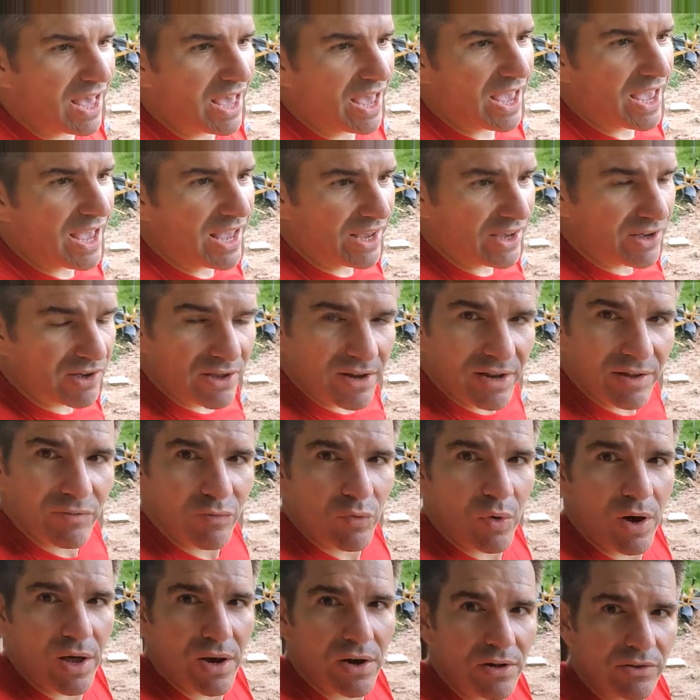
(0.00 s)
It could have
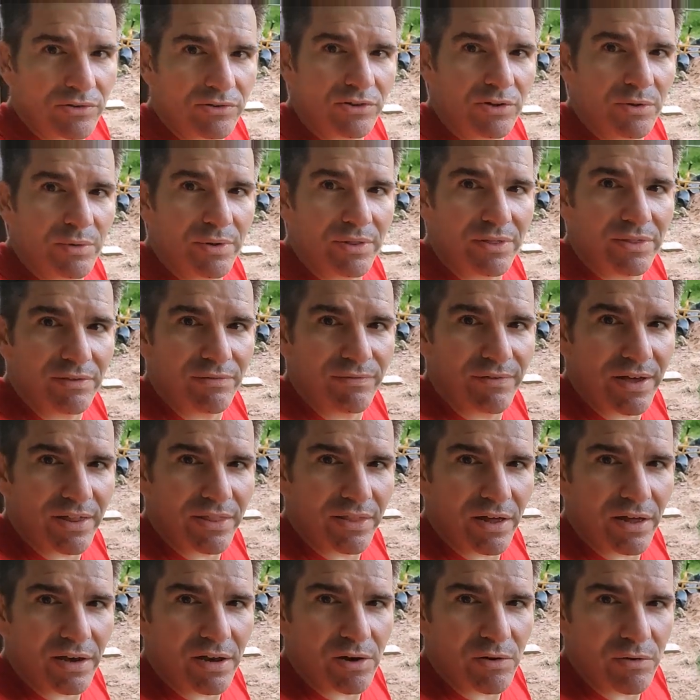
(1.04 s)
quite a lot to do with the fact
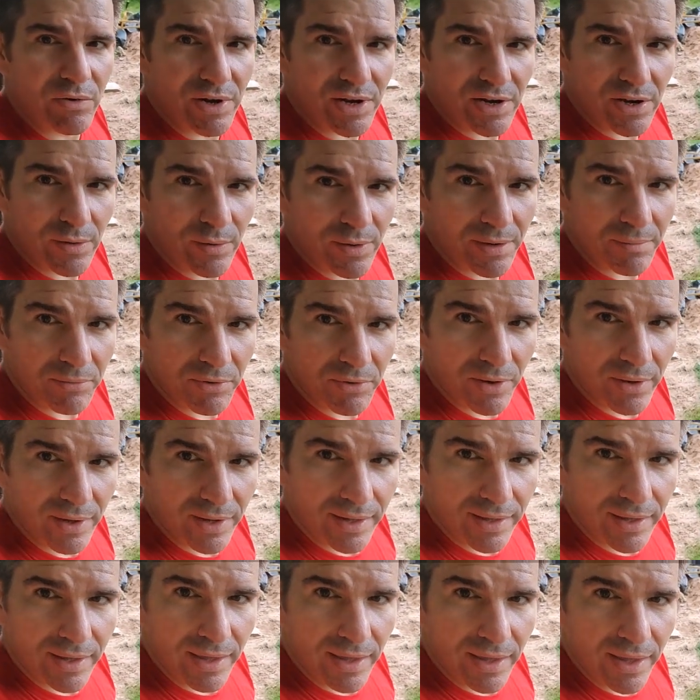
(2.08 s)
that I don't really know what I'm
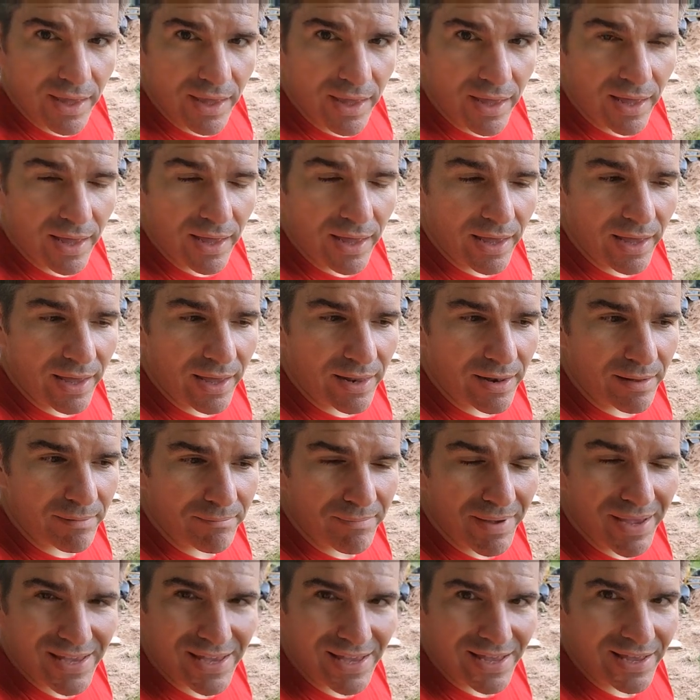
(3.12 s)
doing, and I'm
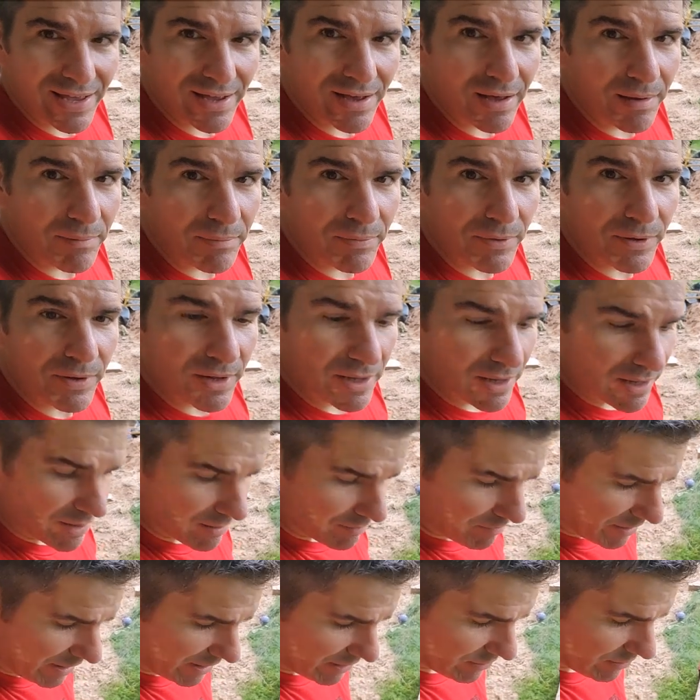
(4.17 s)
making it up
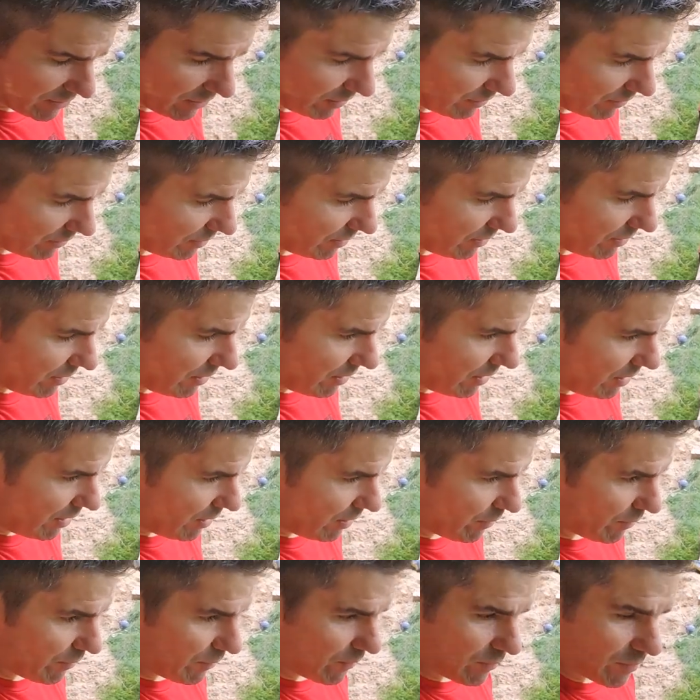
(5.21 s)
based on
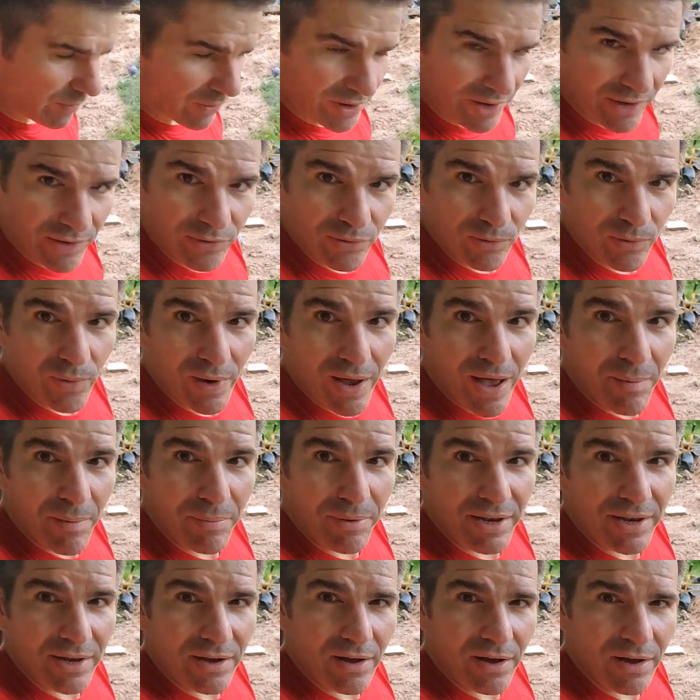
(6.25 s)
what I saw
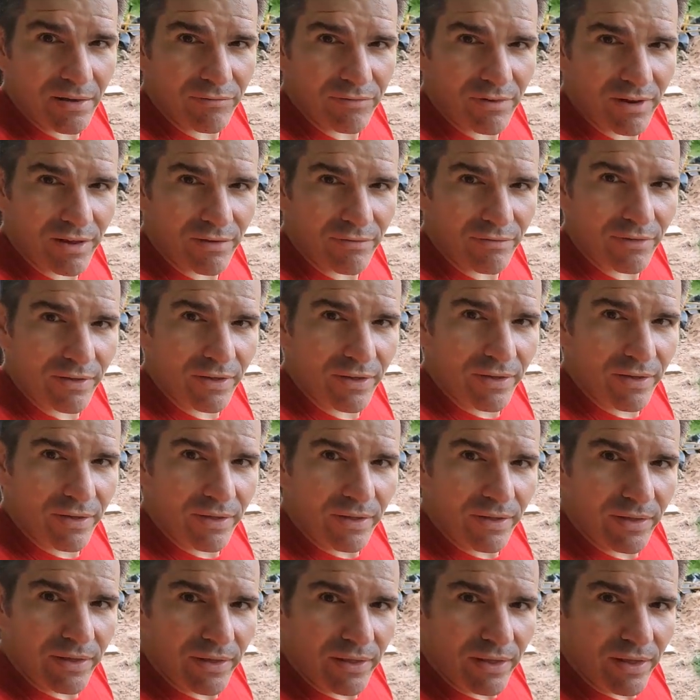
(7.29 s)
happen in Half-Life
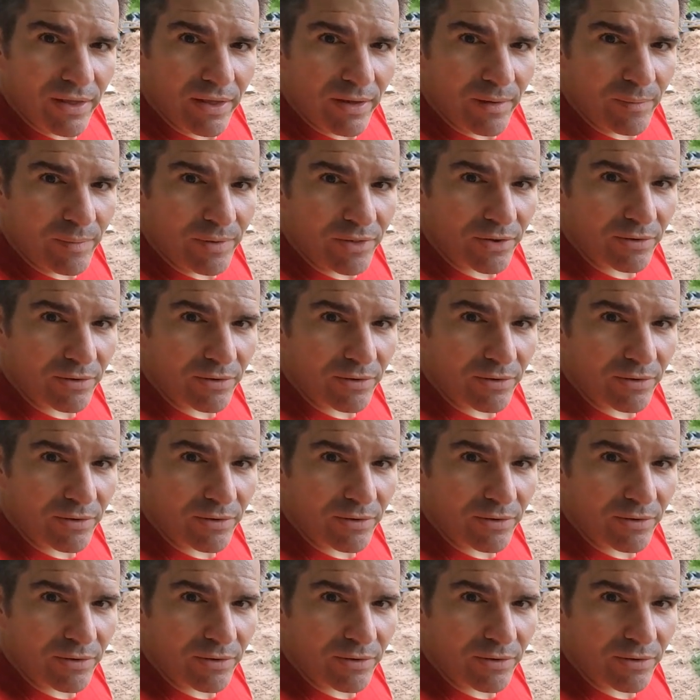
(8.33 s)
with